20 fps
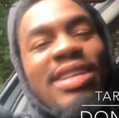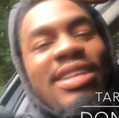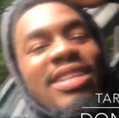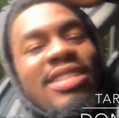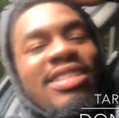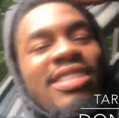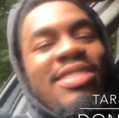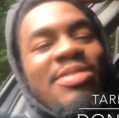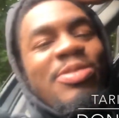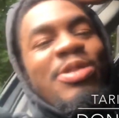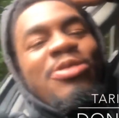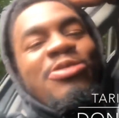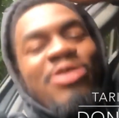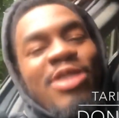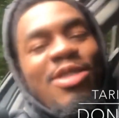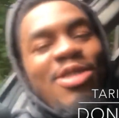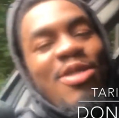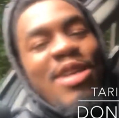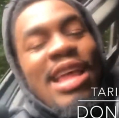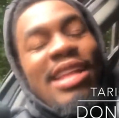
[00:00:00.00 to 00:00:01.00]
nothing but
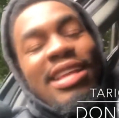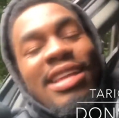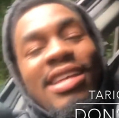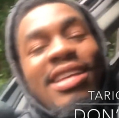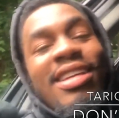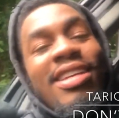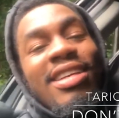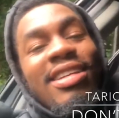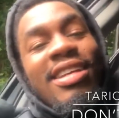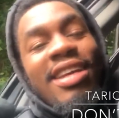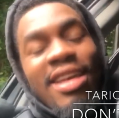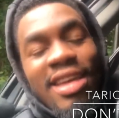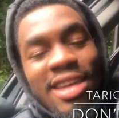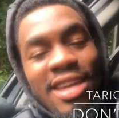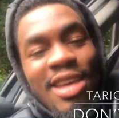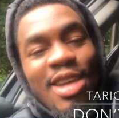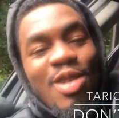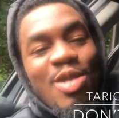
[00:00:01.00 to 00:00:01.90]
Rico at the end of the day.